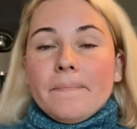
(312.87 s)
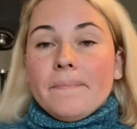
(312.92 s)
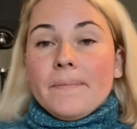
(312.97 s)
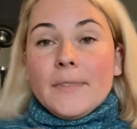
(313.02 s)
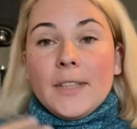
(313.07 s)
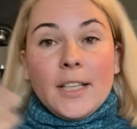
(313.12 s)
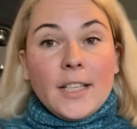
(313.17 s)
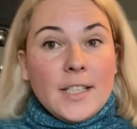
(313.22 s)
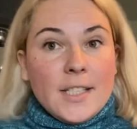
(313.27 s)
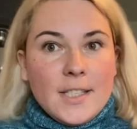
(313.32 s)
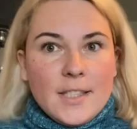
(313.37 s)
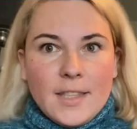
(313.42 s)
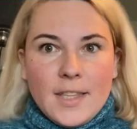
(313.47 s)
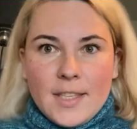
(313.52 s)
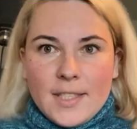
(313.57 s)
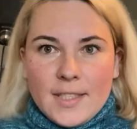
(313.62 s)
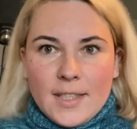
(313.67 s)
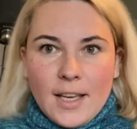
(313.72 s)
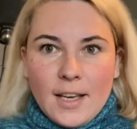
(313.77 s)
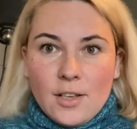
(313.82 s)
There's this
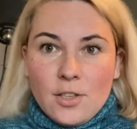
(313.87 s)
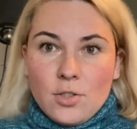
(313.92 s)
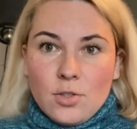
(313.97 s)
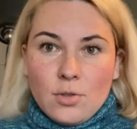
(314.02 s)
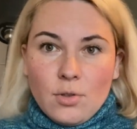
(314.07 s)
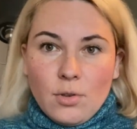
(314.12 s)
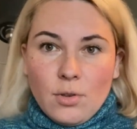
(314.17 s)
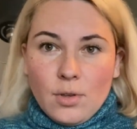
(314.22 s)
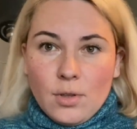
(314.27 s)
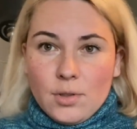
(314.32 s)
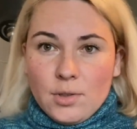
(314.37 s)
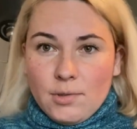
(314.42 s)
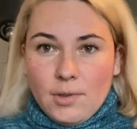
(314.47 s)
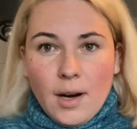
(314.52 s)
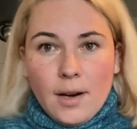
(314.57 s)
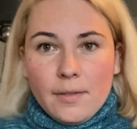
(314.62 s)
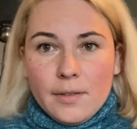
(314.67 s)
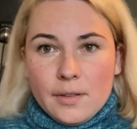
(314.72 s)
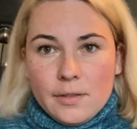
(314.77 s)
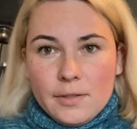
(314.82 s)
stash on
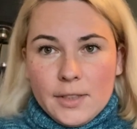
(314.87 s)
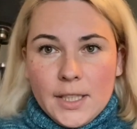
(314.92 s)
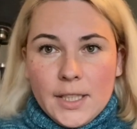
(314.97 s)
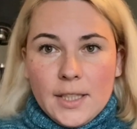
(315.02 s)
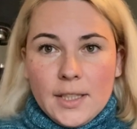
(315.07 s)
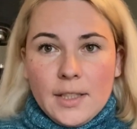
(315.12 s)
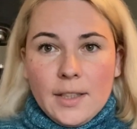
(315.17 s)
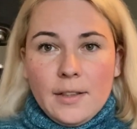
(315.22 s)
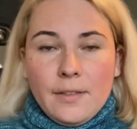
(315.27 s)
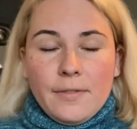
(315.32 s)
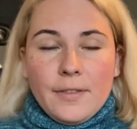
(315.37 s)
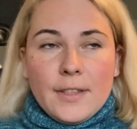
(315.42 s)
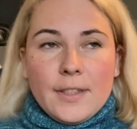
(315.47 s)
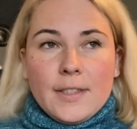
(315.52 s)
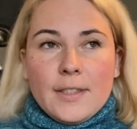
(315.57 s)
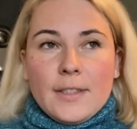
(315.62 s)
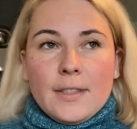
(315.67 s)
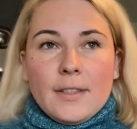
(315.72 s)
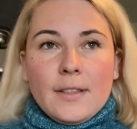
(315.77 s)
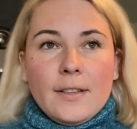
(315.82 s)
Ravelry. If
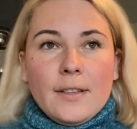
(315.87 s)
it's